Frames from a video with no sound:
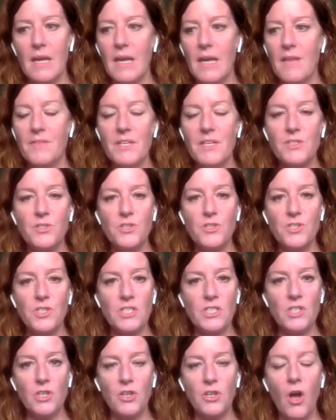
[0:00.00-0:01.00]
And these are
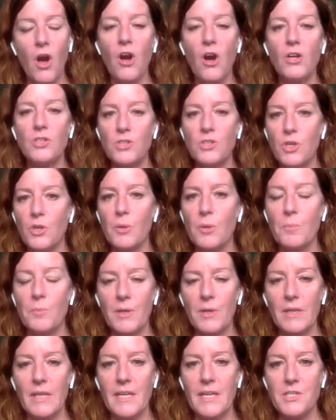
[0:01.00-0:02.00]
just long-term
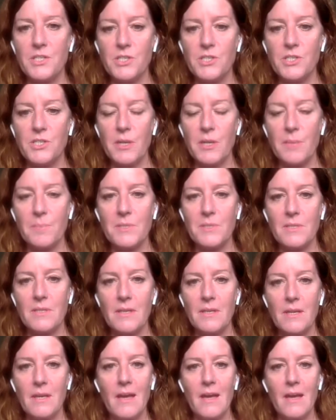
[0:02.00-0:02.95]
relationships.